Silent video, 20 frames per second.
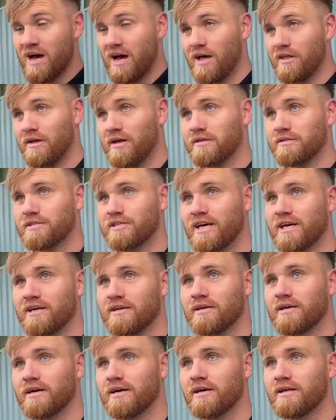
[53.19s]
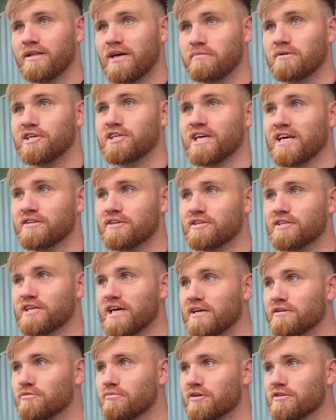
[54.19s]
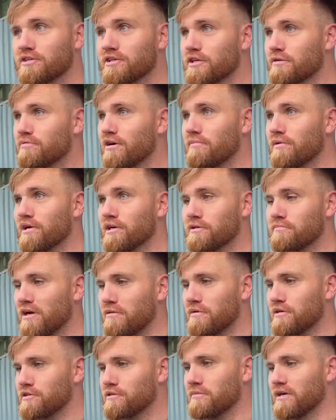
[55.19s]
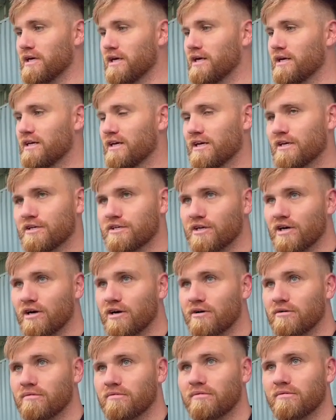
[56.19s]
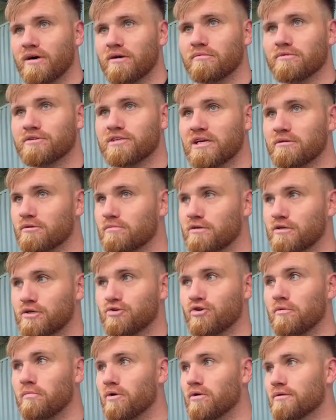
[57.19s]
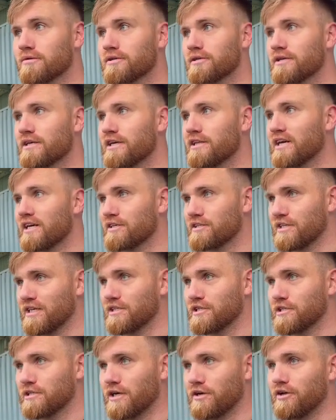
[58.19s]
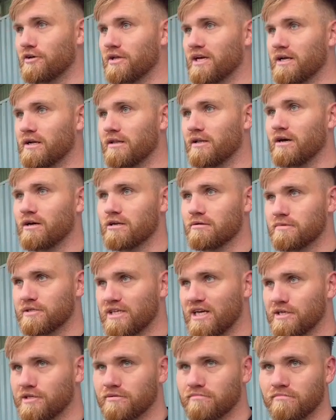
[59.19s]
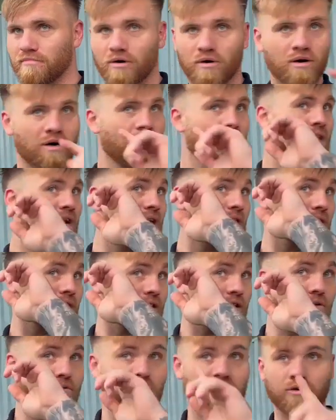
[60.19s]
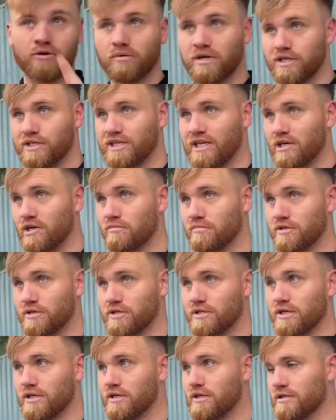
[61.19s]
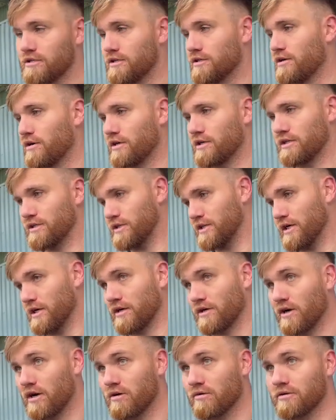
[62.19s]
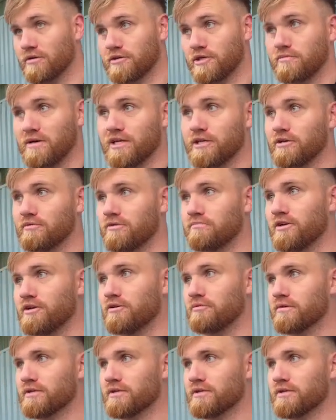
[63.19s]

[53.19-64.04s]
I'd say they were standard saves, ones that you probably expect me to make. So I wouldn't say we were troubled in that sense. I know they had a lot of the possession, but we always set up just to not concede a goal, and especially when we knew it